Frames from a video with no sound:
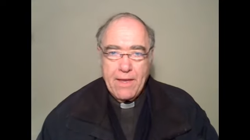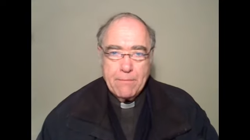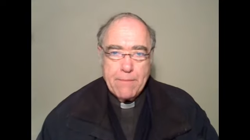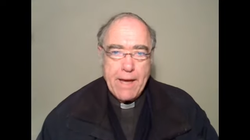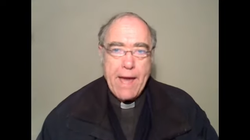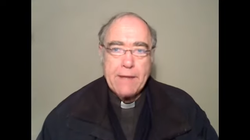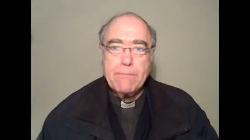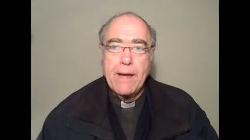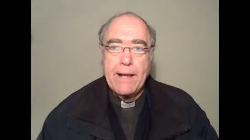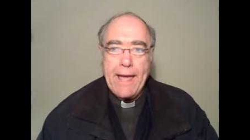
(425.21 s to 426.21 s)

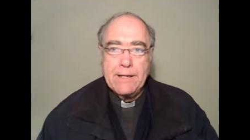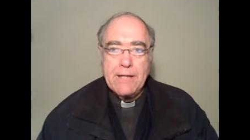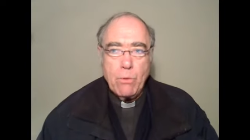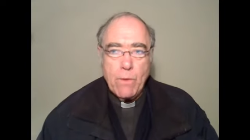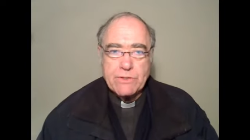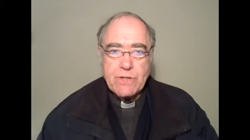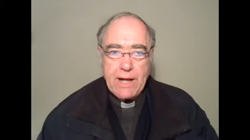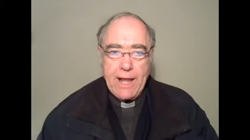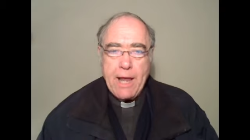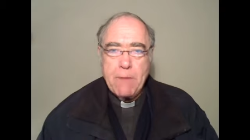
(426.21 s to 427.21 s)
Mahatma Gandhi once
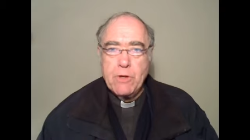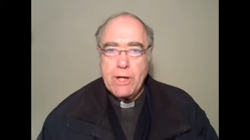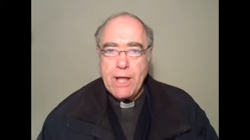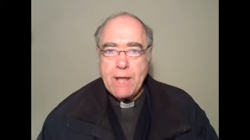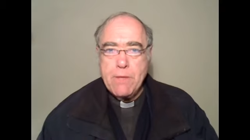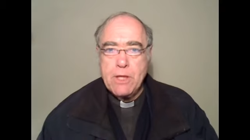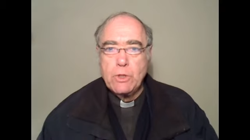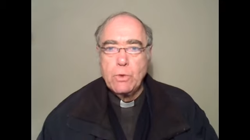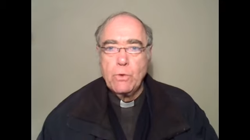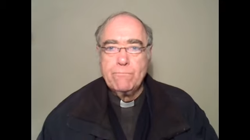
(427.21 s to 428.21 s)
claimed Damien
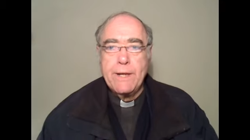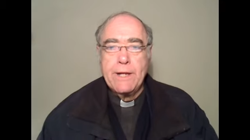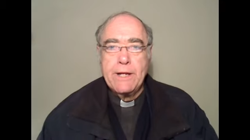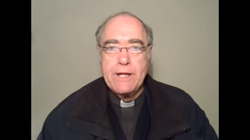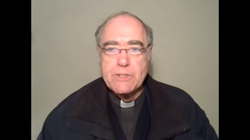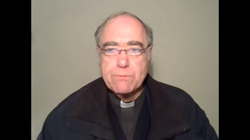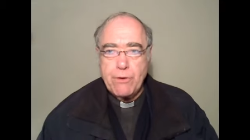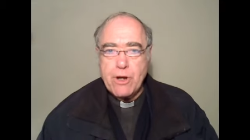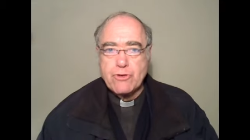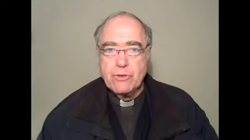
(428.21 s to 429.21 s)
to have been an
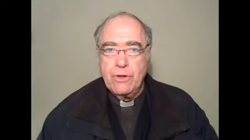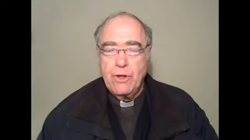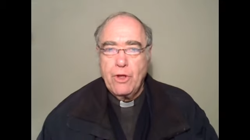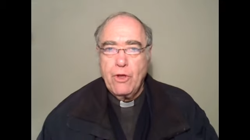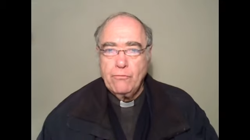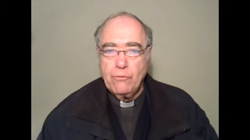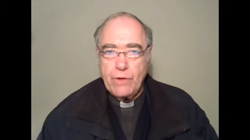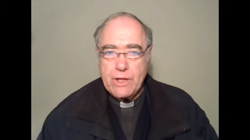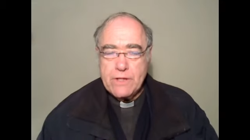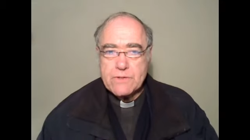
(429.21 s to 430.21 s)
inspiration for
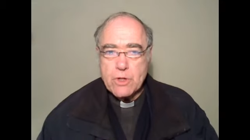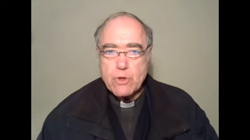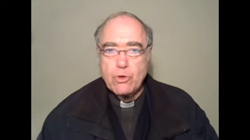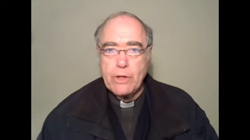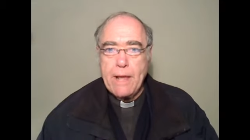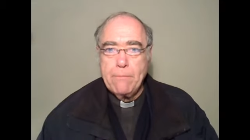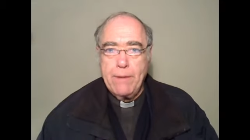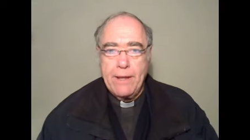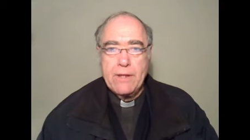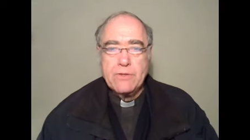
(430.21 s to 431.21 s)
his social
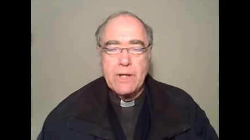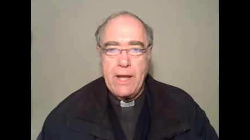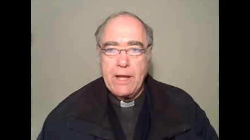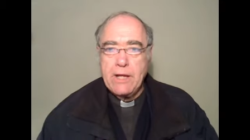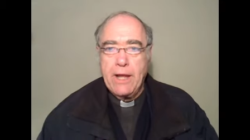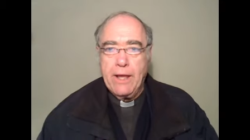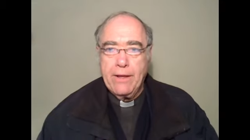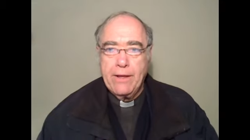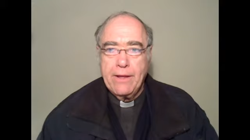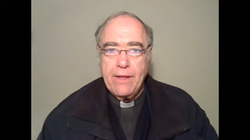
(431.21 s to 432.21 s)
campaigns in India
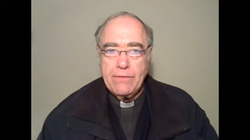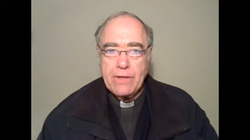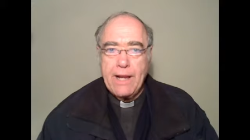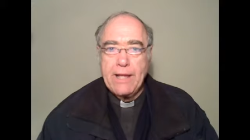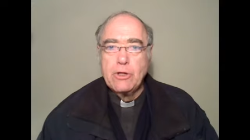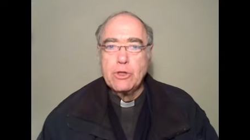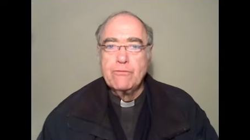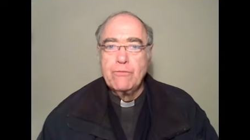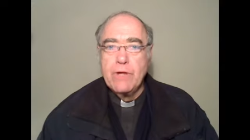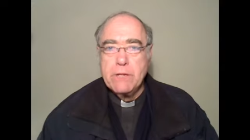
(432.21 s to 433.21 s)
that led to the
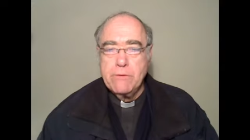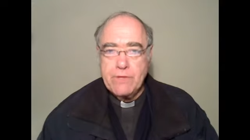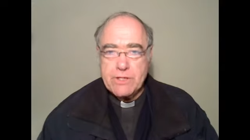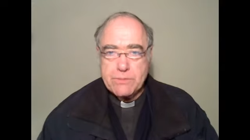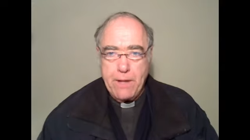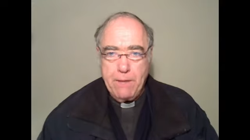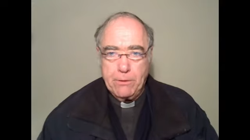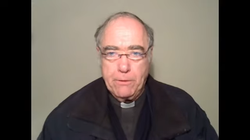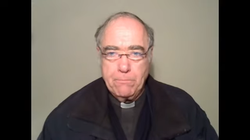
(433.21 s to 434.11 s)
freedom of his people.